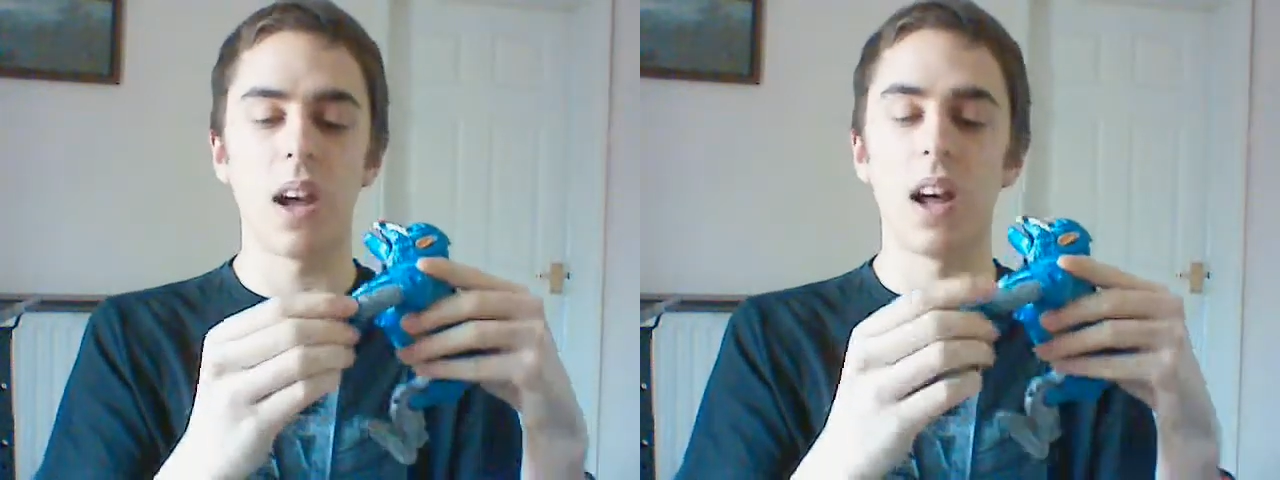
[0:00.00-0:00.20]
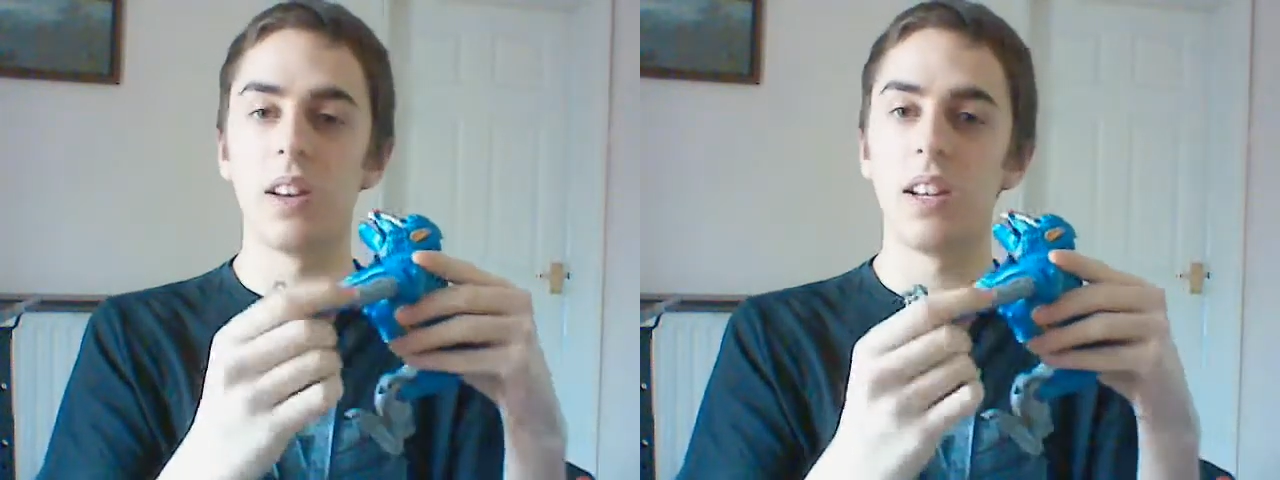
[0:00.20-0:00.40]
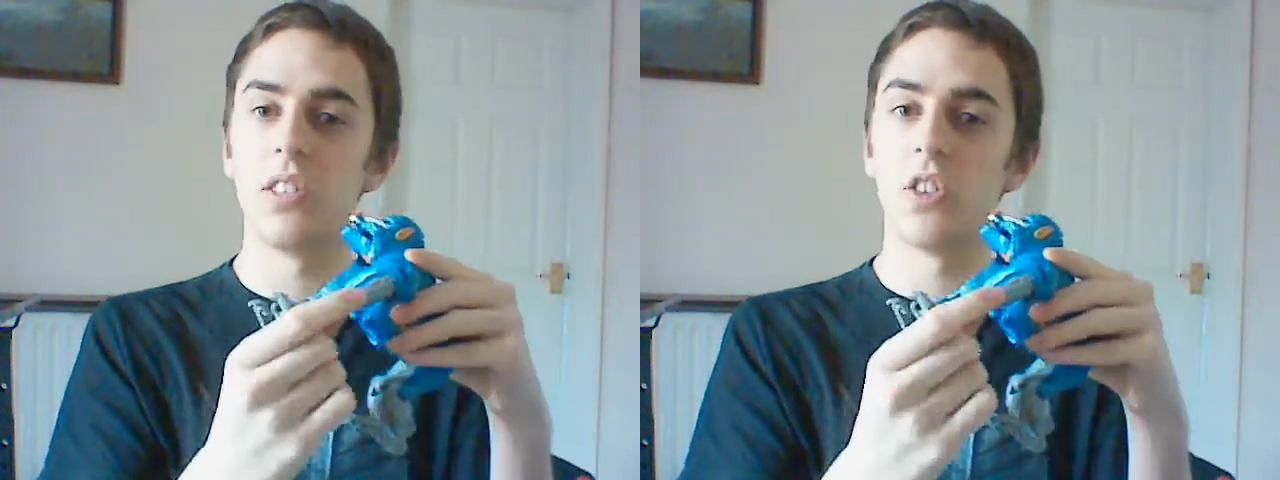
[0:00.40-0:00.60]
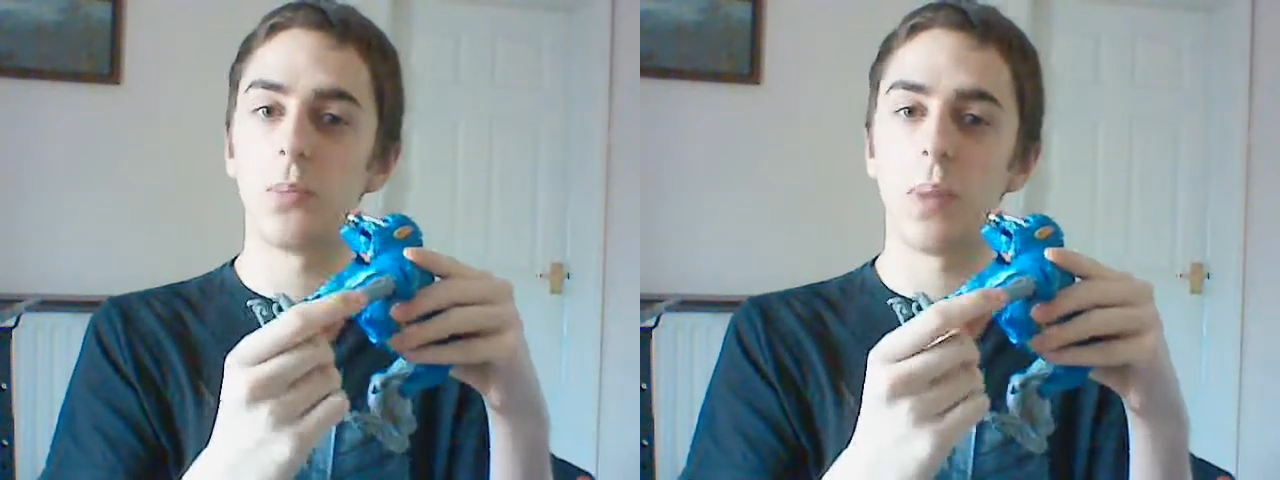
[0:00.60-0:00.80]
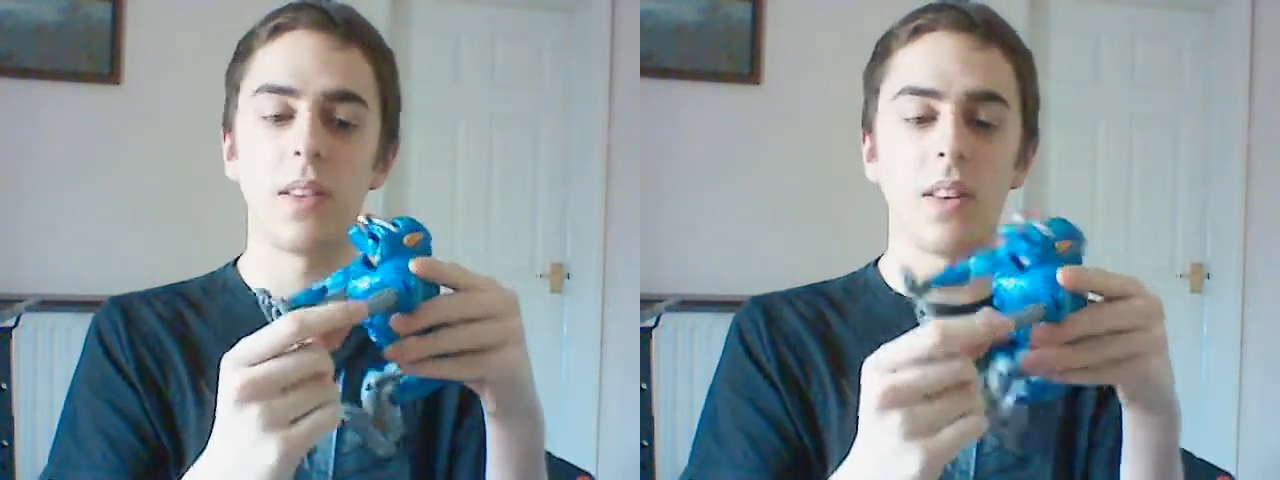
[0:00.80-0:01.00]
and he
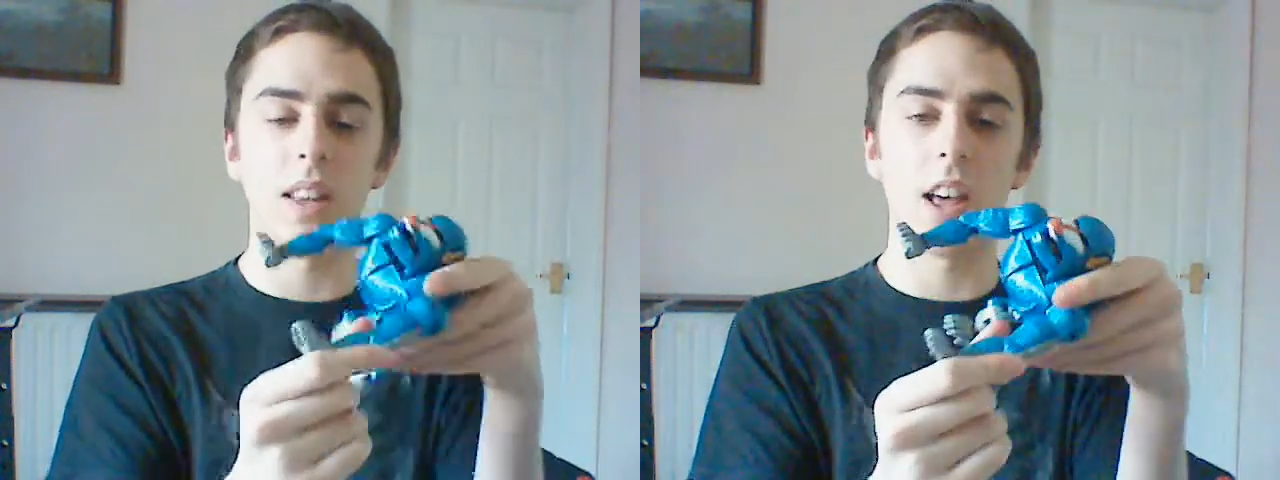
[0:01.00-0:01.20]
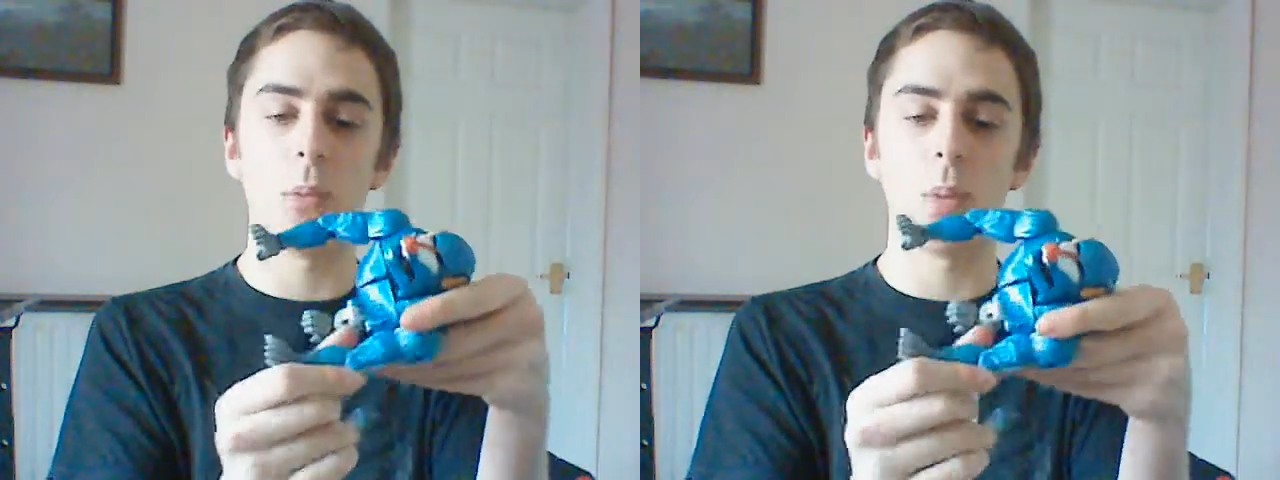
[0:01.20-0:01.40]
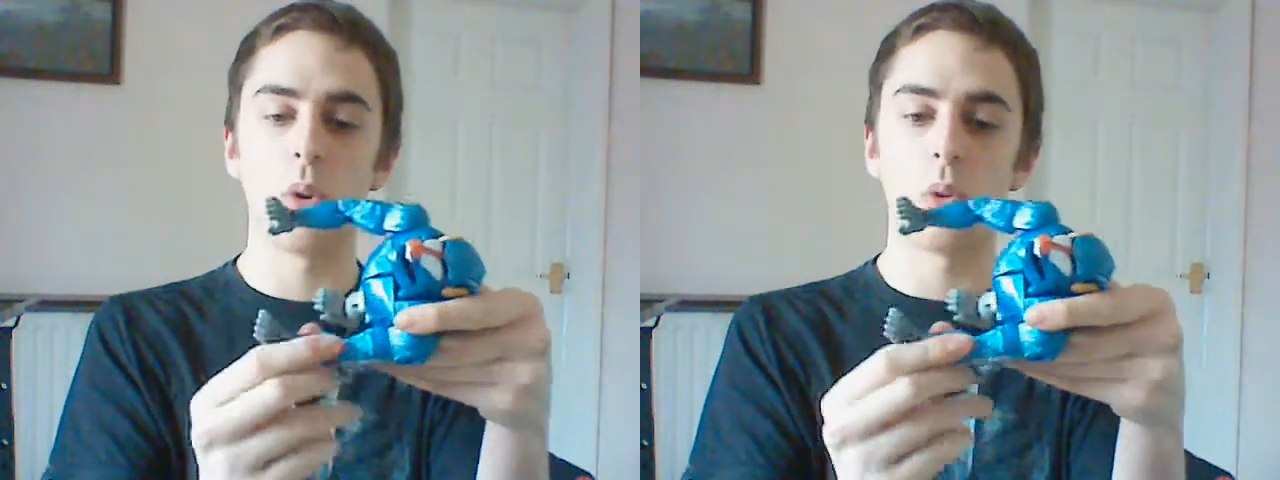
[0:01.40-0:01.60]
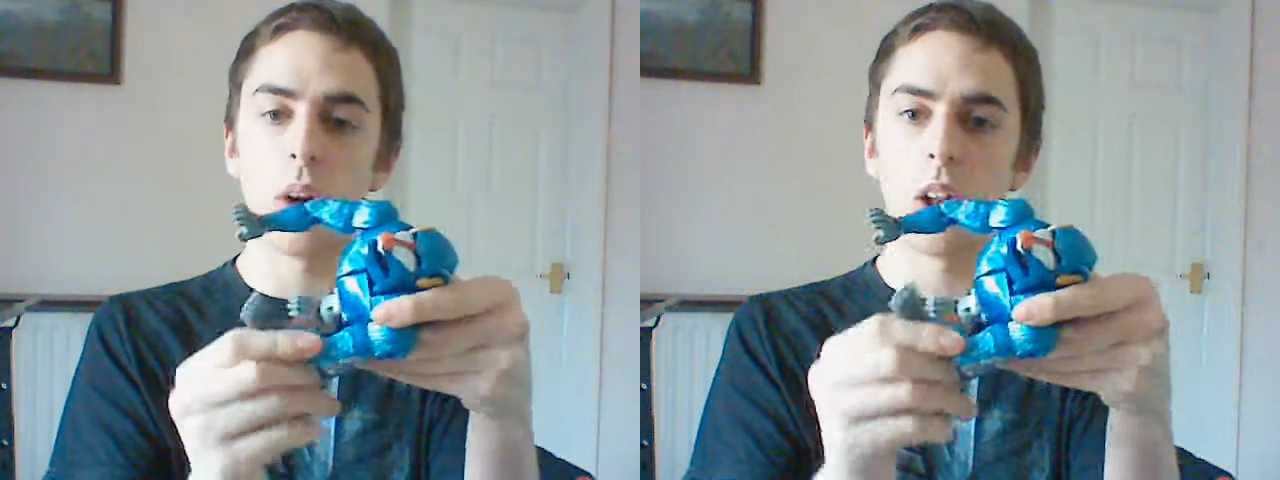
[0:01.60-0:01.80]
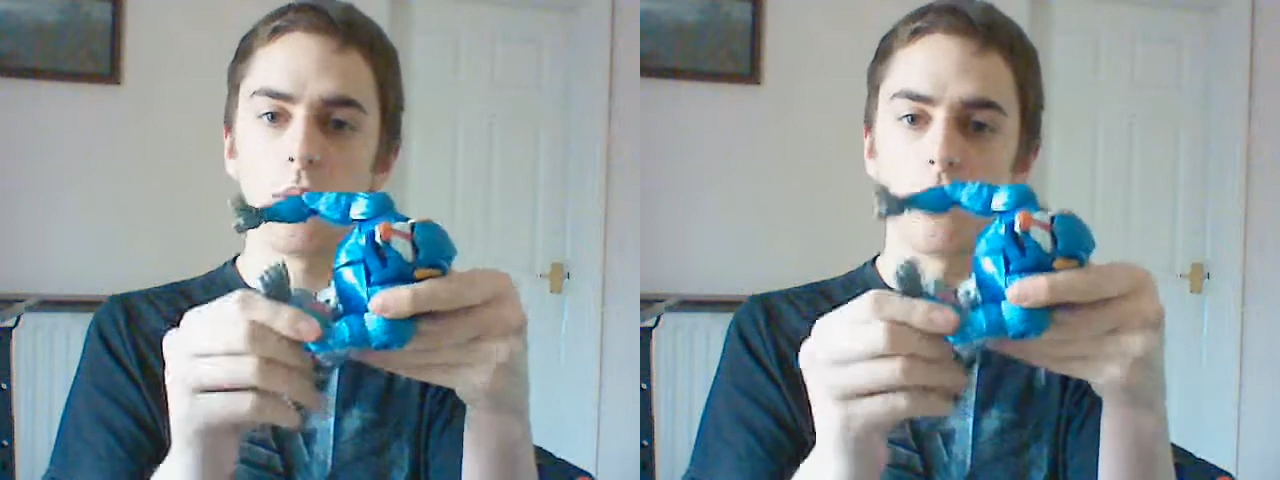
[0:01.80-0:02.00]
does bend at the elbow as
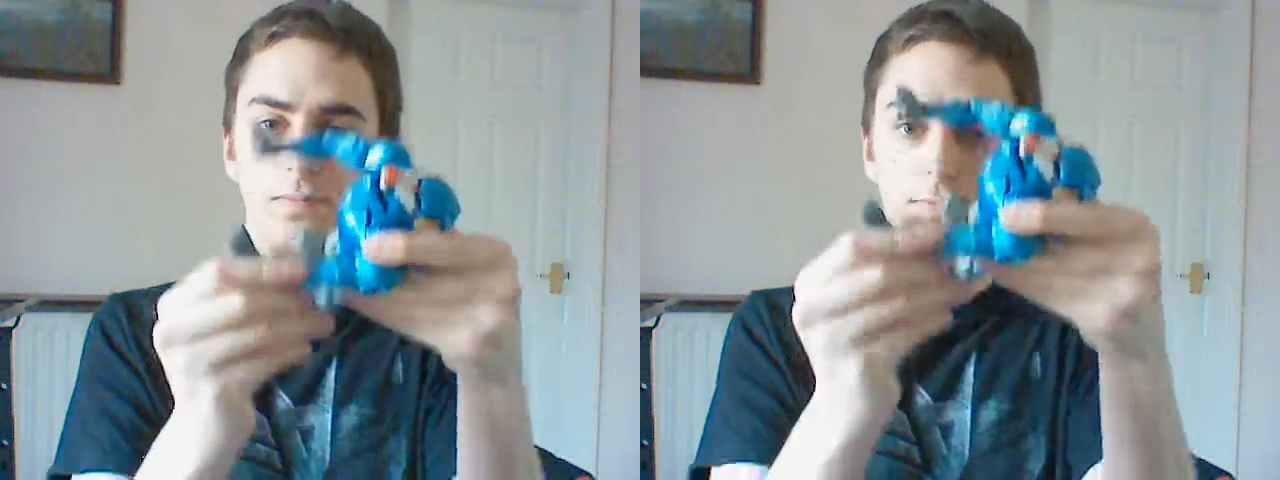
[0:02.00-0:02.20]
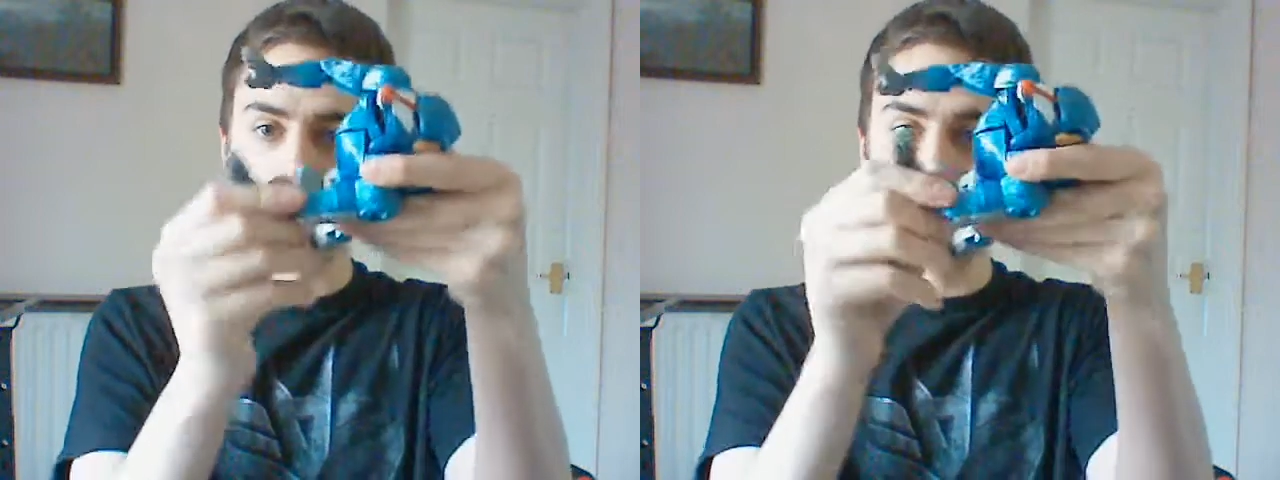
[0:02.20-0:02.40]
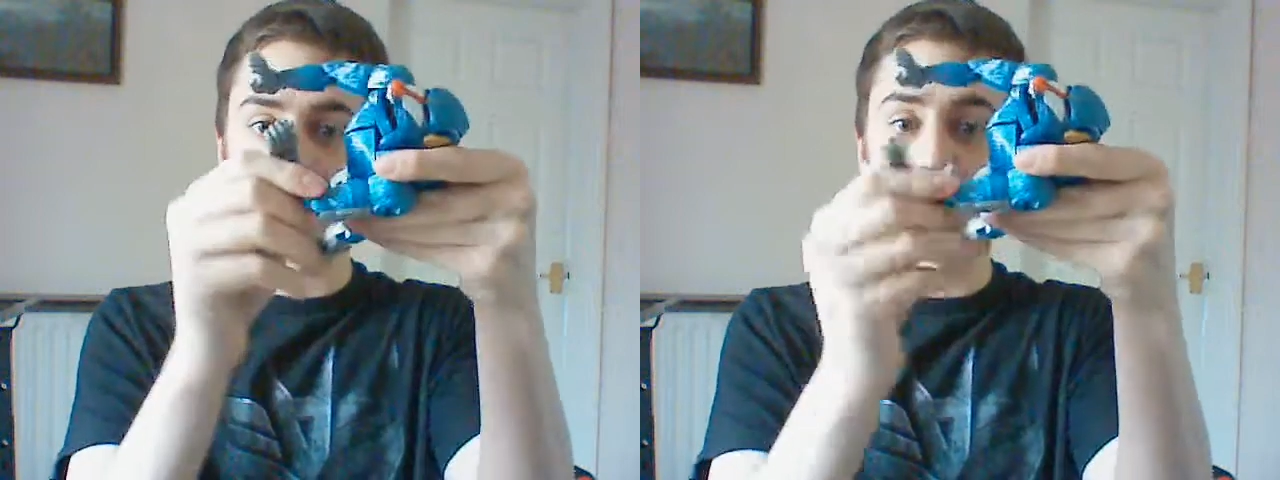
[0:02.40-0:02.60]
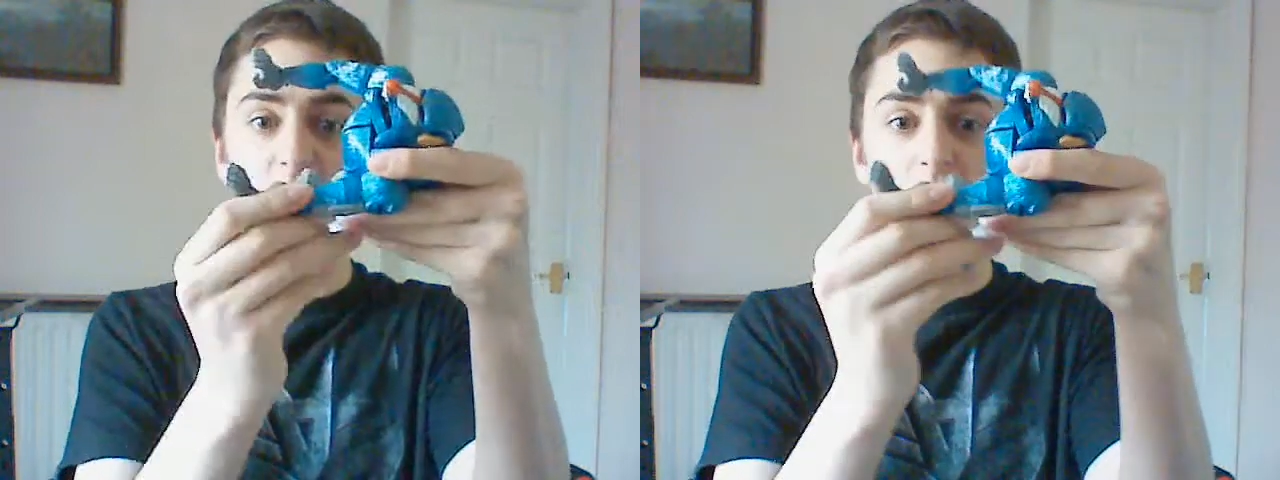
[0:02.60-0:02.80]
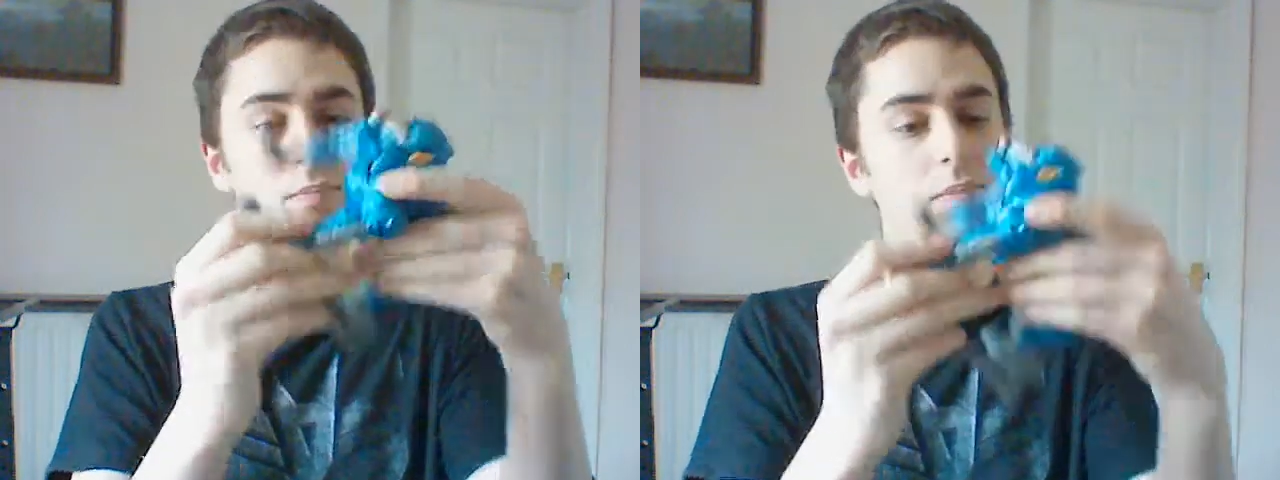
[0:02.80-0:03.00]
well, like
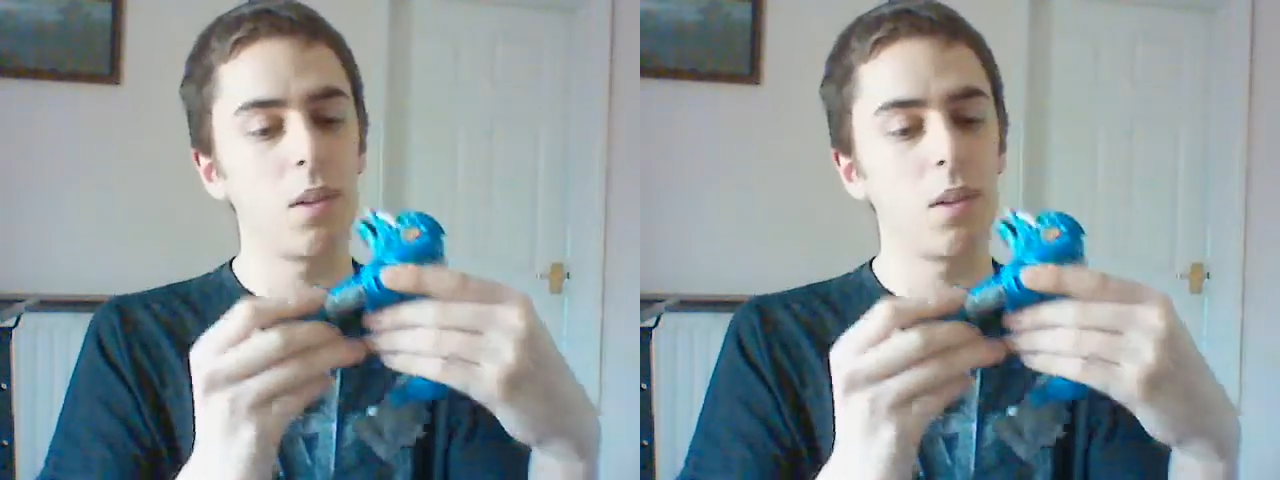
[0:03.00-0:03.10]
that.